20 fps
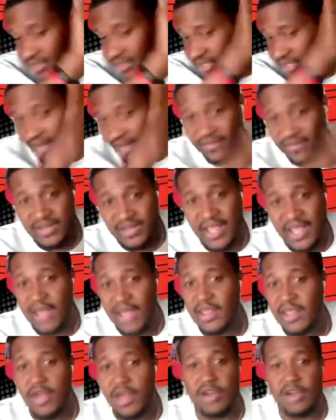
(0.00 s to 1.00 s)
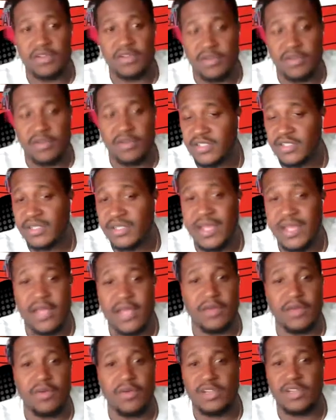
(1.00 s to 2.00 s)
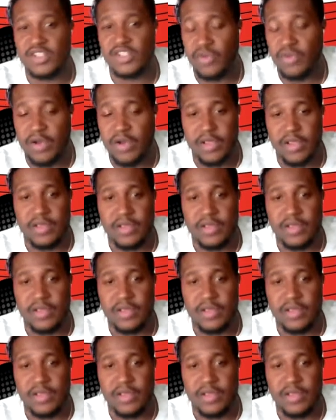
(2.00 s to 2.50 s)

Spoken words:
70, 80 yards on the slant on the screen.